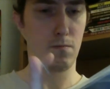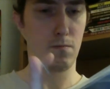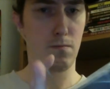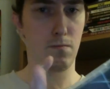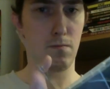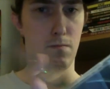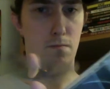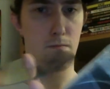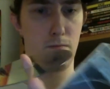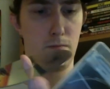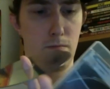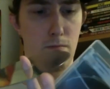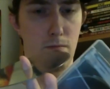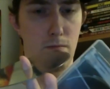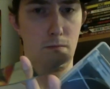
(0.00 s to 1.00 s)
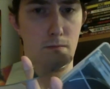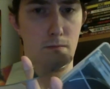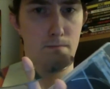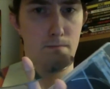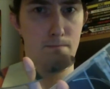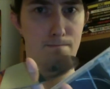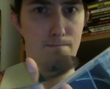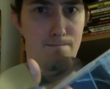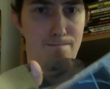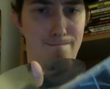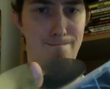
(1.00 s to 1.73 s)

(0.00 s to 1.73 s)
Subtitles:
[no speech]